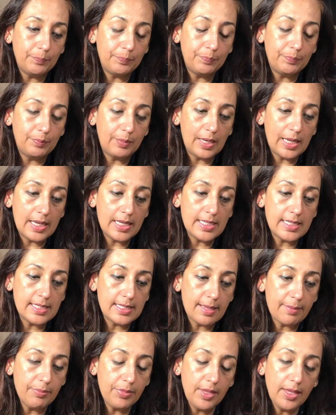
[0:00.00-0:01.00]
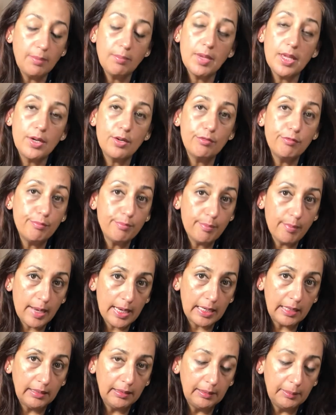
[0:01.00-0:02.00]
place something made of
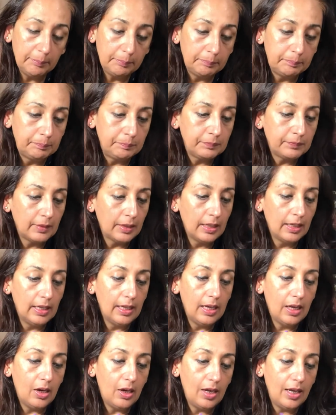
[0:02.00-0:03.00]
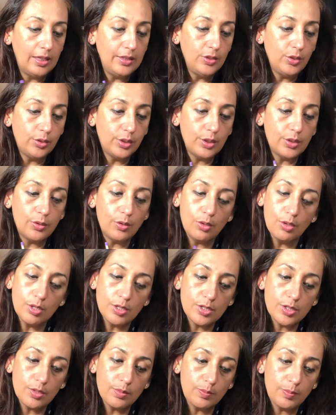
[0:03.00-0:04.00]
metal. You can
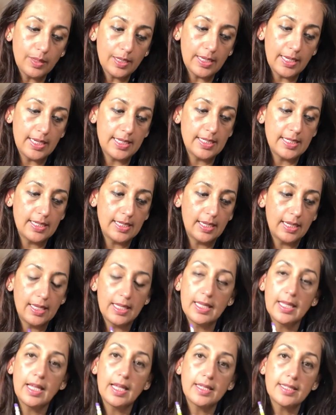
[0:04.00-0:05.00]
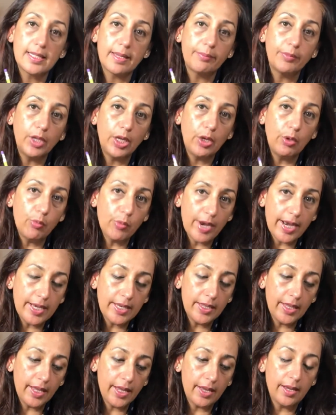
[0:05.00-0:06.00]
also place something red
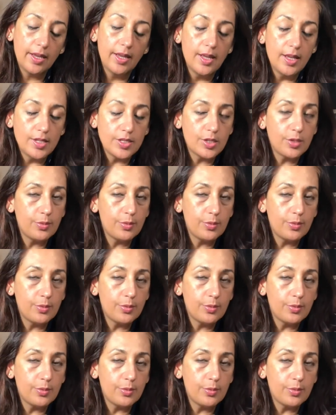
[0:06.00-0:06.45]
there. So